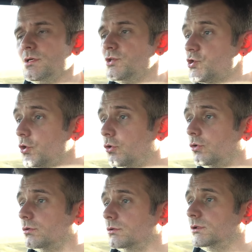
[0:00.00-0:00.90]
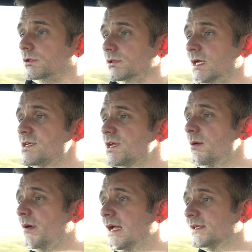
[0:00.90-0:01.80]
So, let's
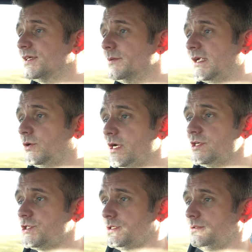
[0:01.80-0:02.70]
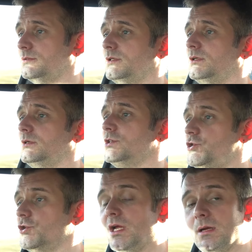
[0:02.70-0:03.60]
get back to the big question.
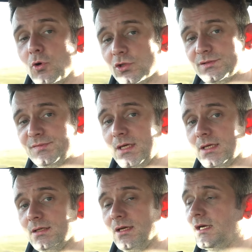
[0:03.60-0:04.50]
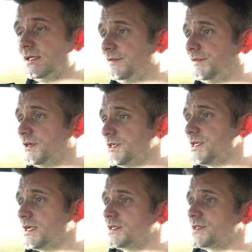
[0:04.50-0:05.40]
Should I modify an
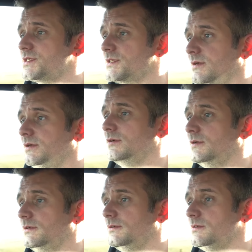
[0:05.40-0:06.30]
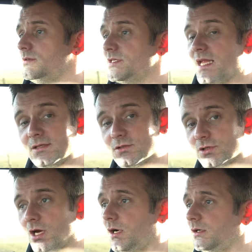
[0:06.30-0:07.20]
E36
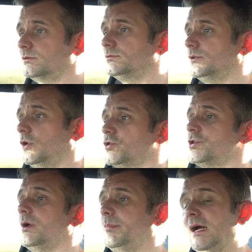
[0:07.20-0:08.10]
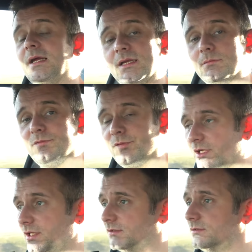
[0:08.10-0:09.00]
standard car or should I buy an M3?